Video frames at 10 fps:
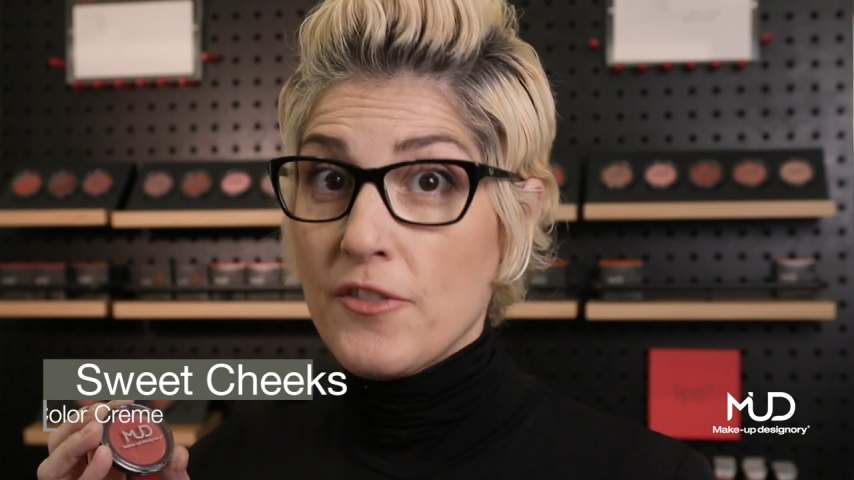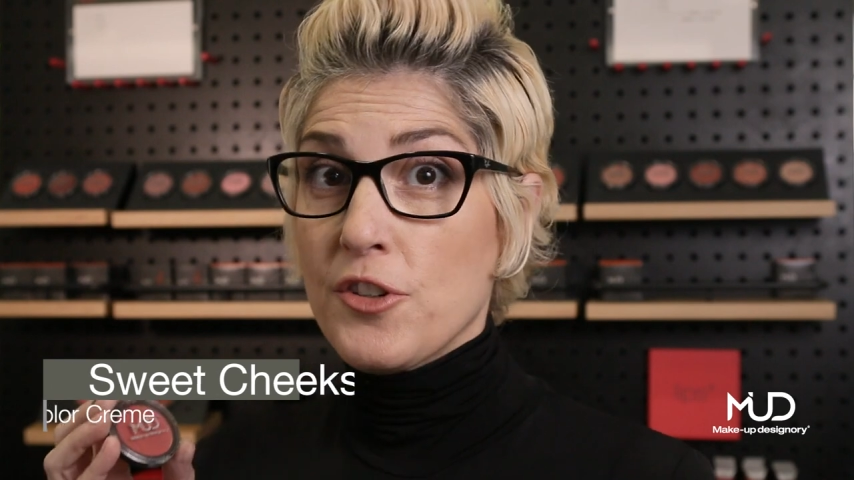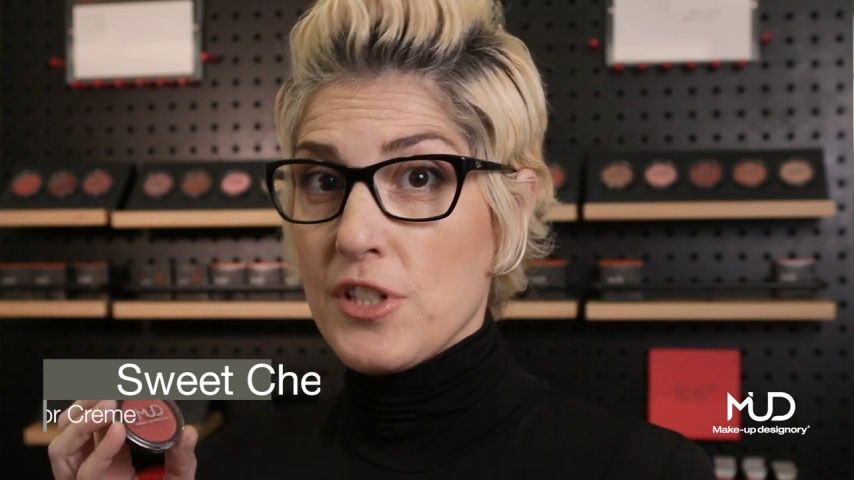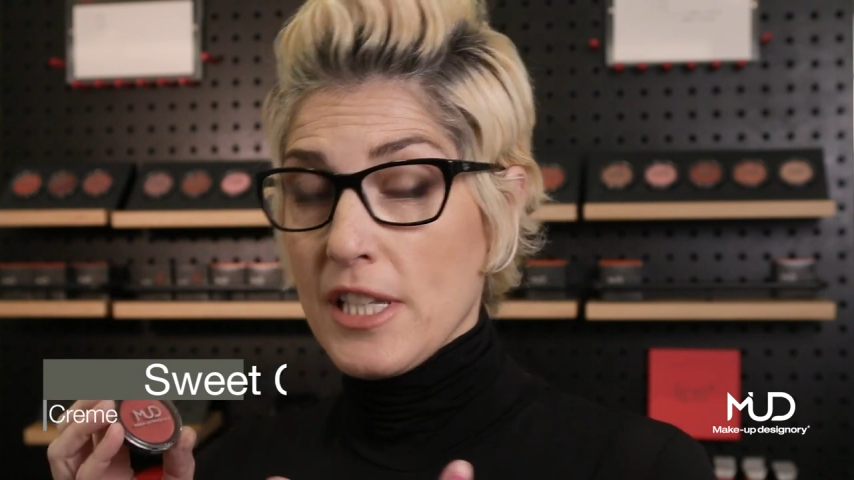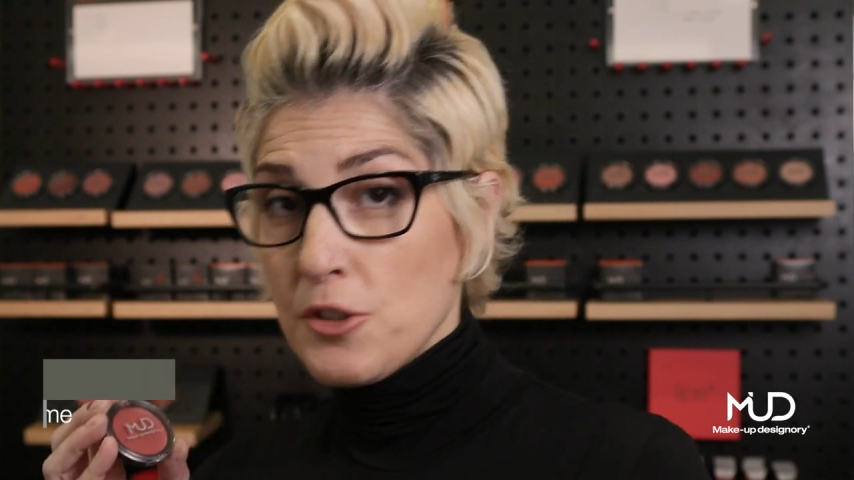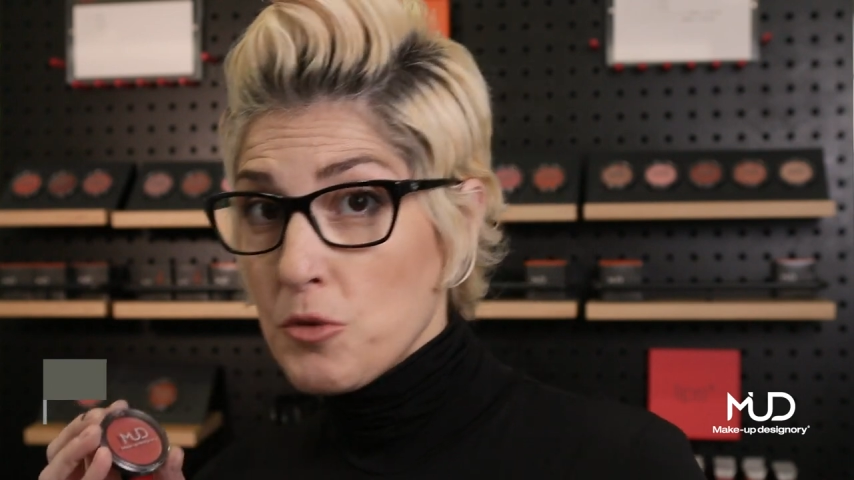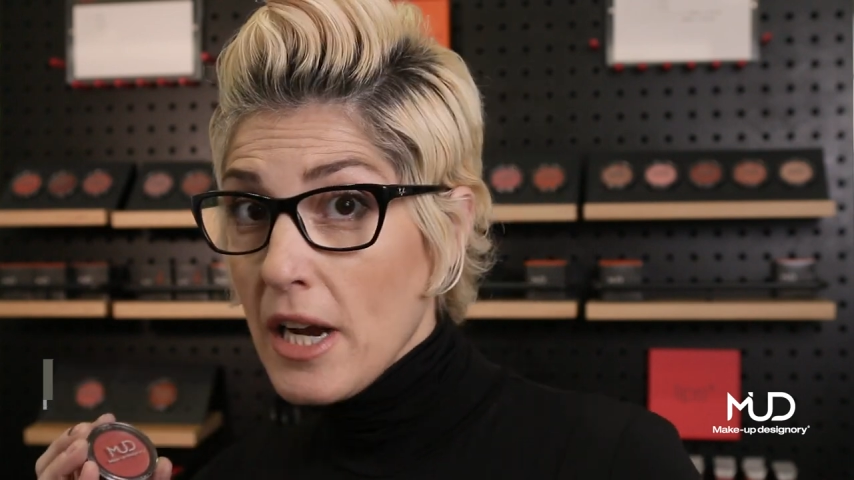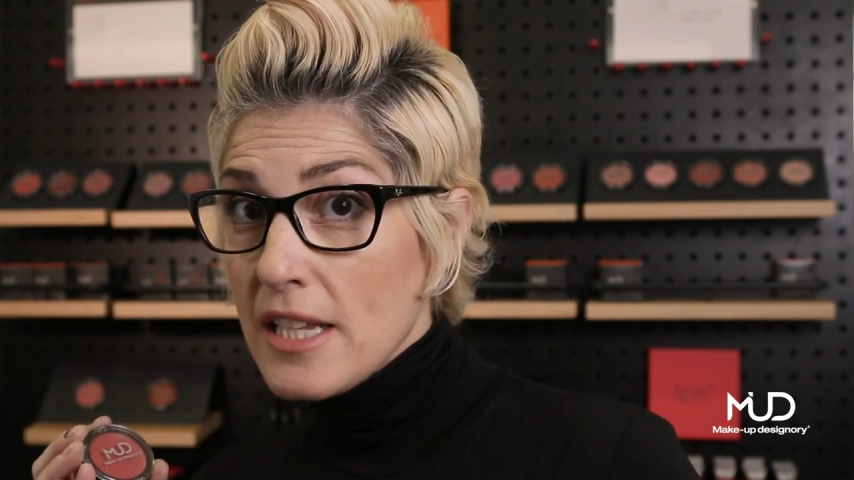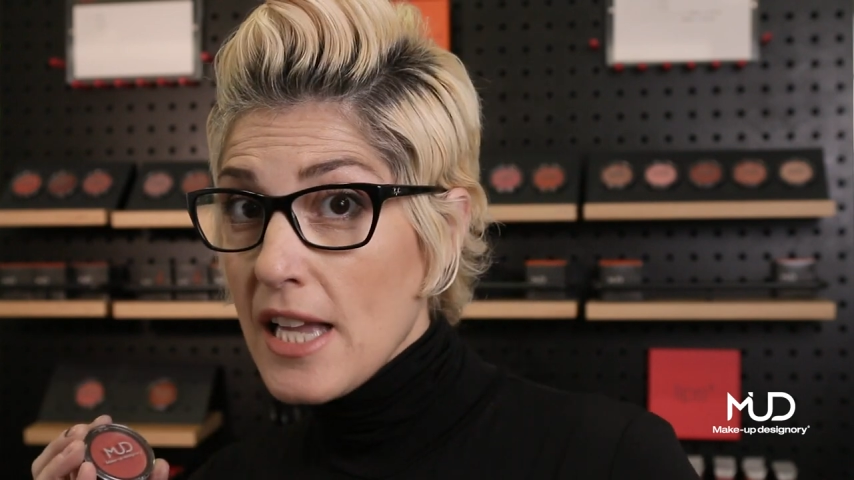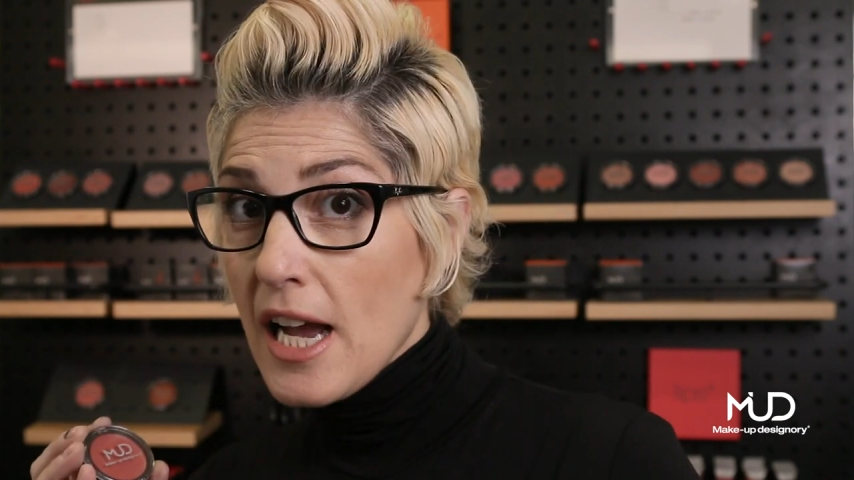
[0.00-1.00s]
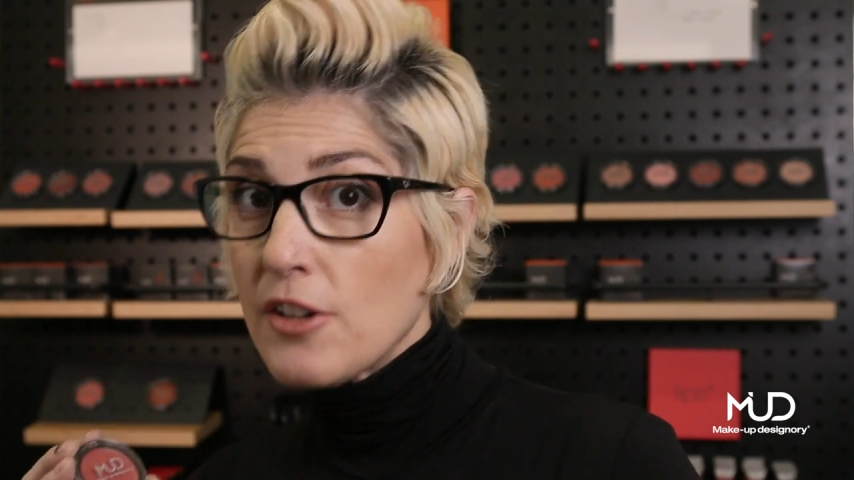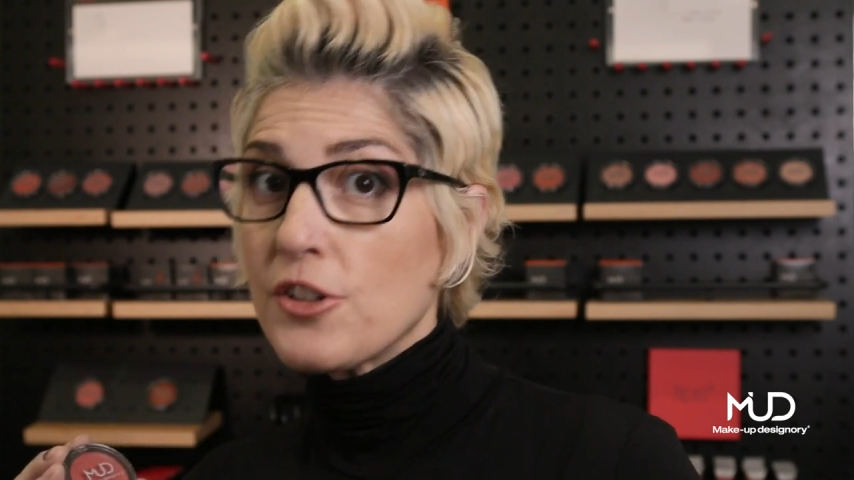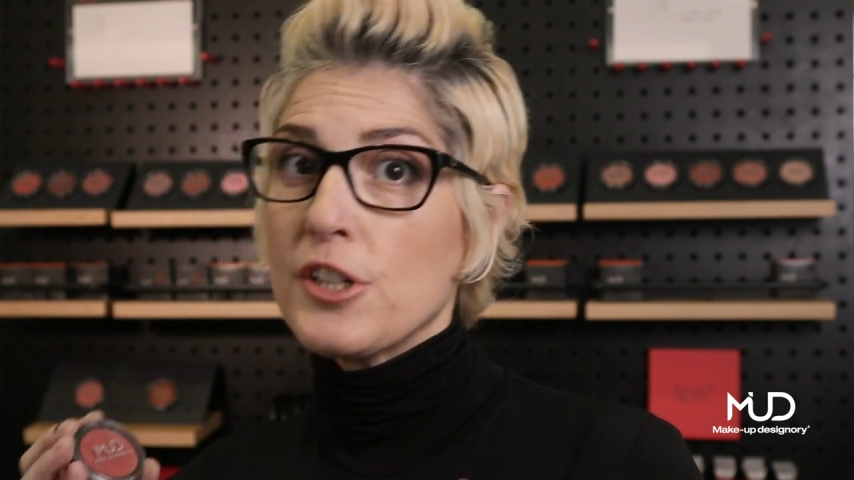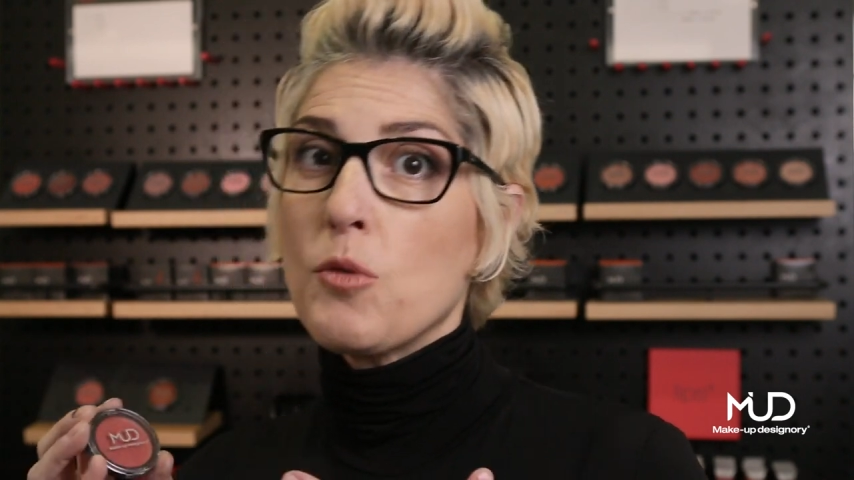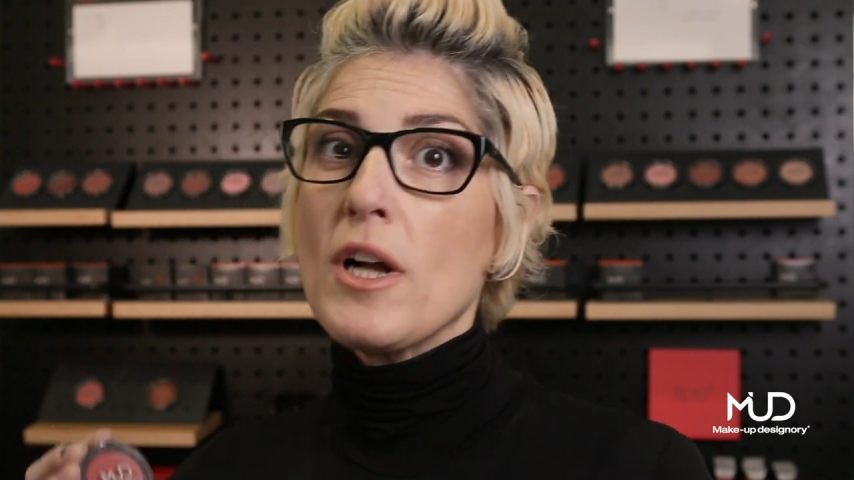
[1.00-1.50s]
your skin dries out, you're
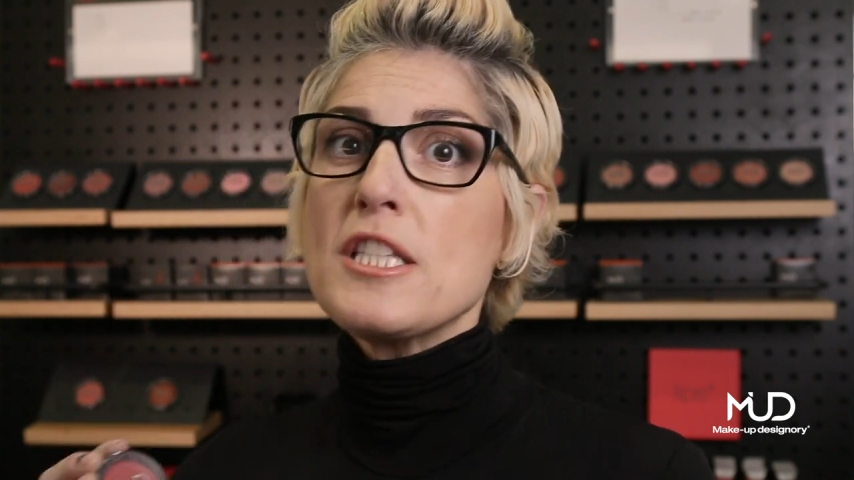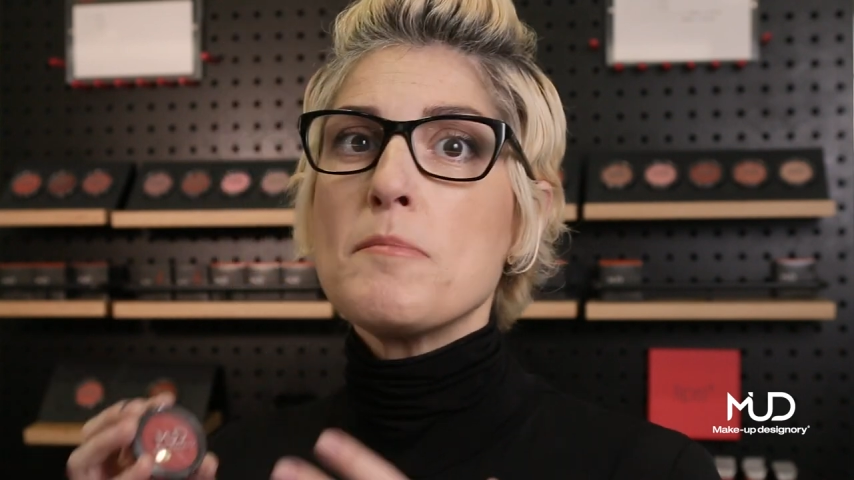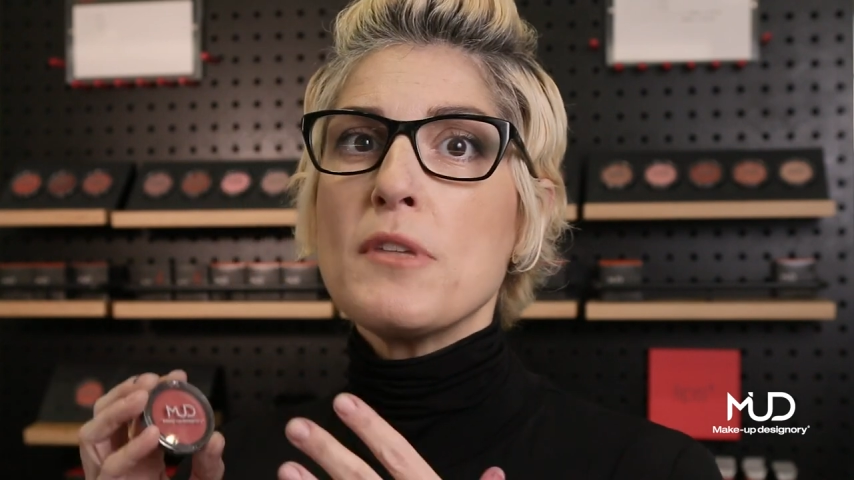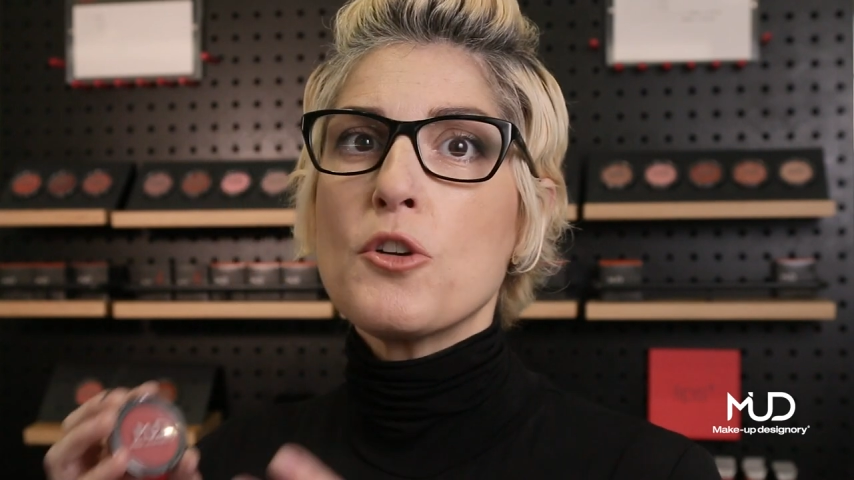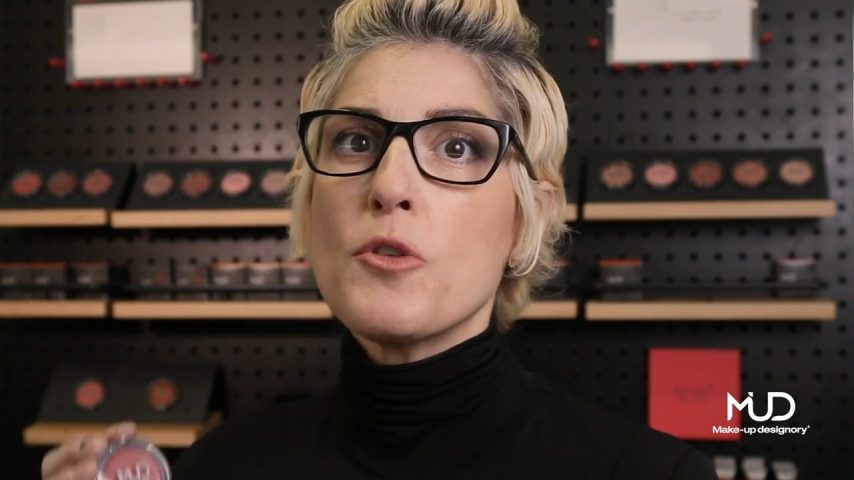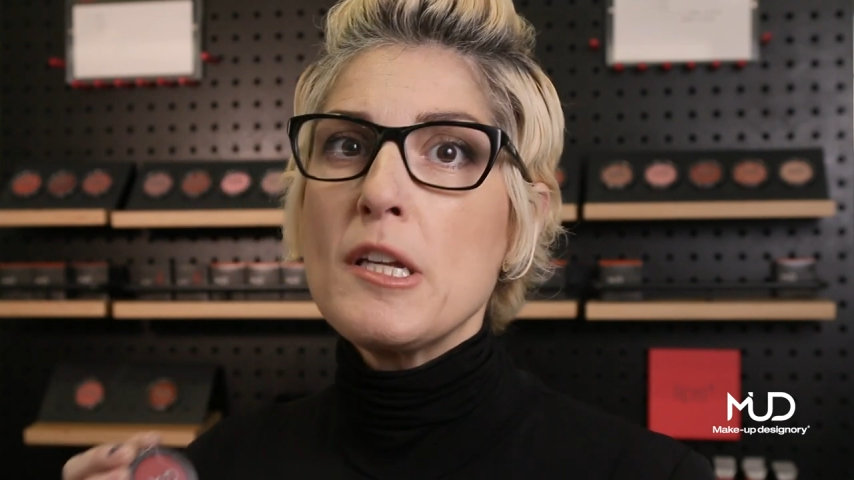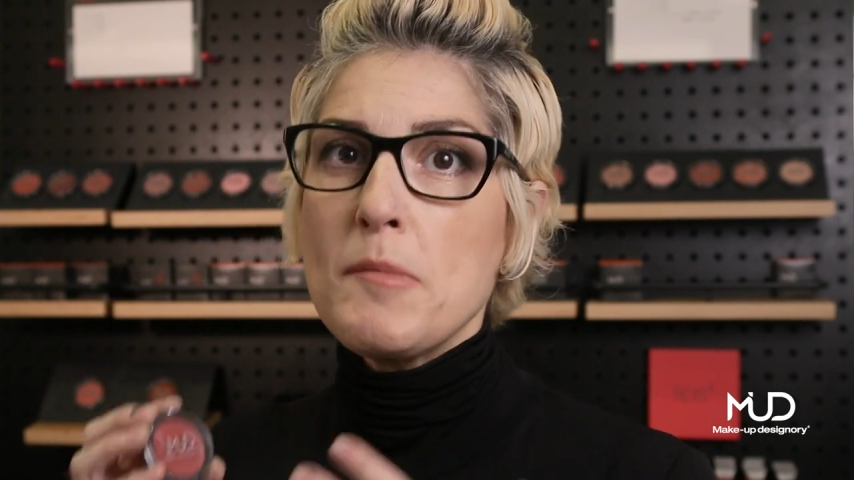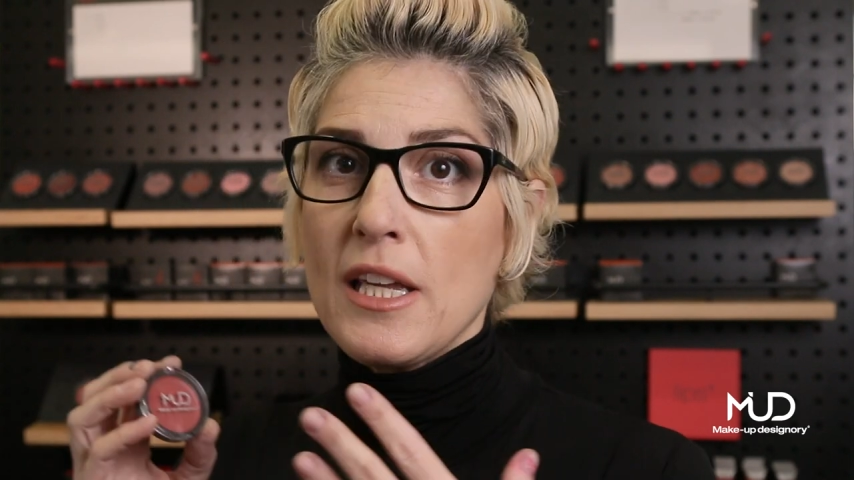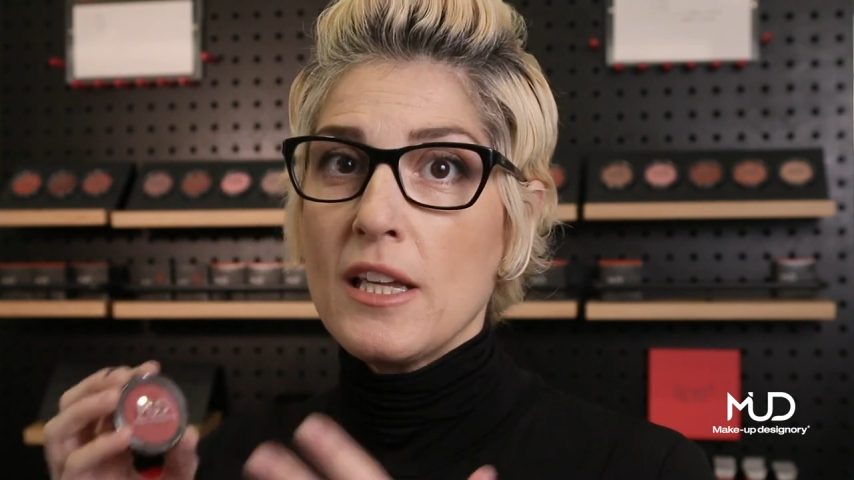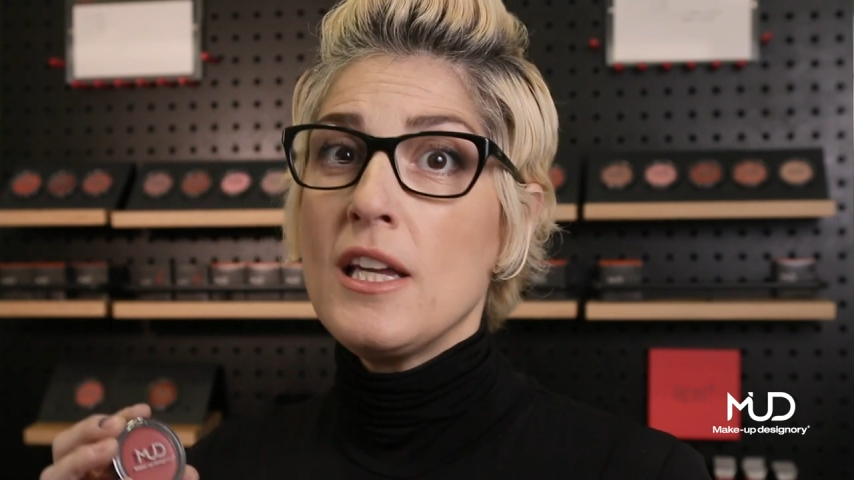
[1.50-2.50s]
gonna want something creamy,